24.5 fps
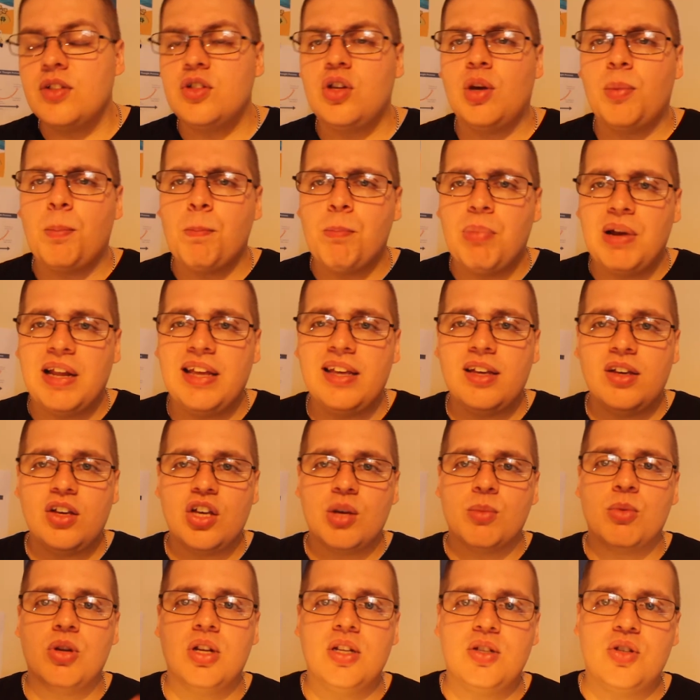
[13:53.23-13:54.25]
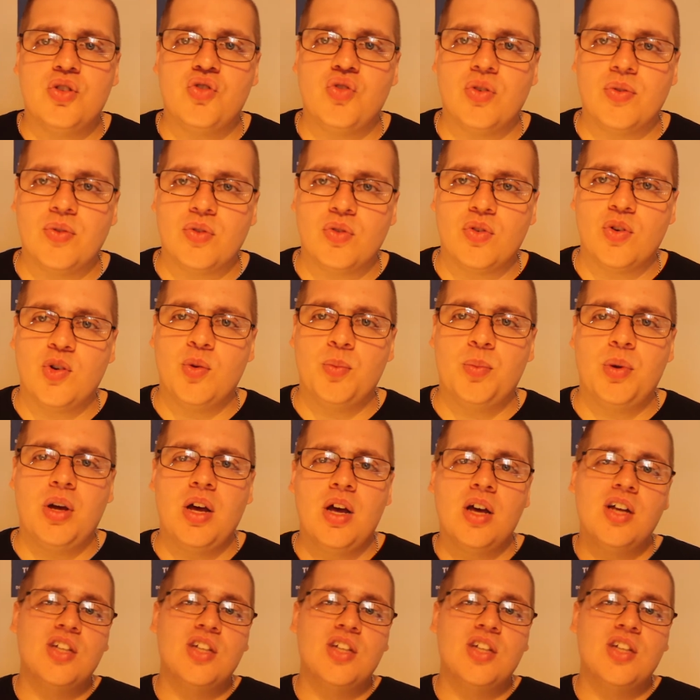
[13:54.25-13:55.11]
a complete community-driven group.